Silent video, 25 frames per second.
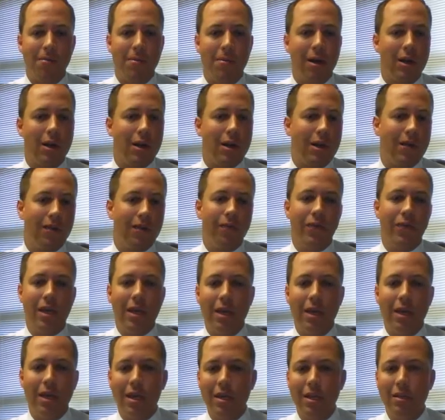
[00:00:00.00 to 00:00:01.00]
They're
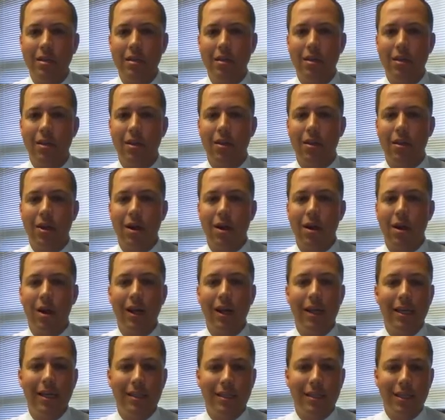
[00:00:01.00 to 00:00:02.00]
convenient,
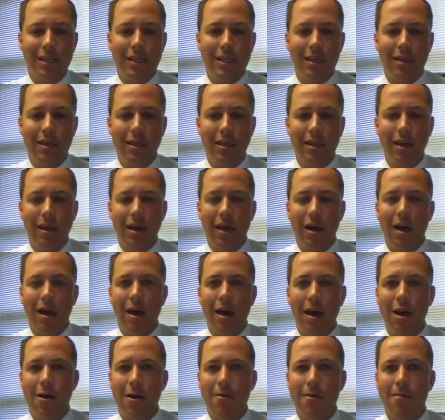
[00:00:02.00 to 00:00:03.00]
they're easy,
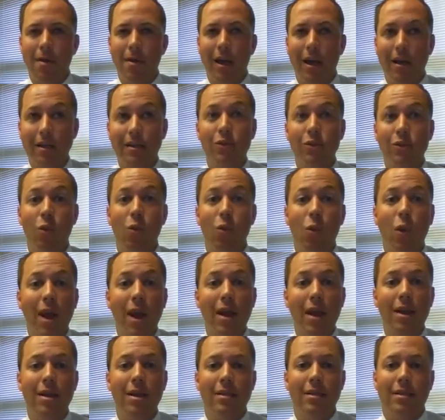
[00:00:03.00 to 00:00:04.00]
and it's a
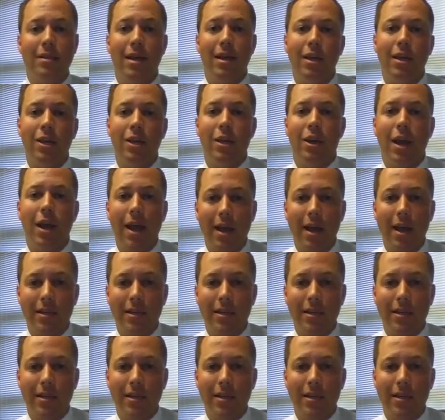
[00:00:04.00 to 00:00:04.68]
way to set your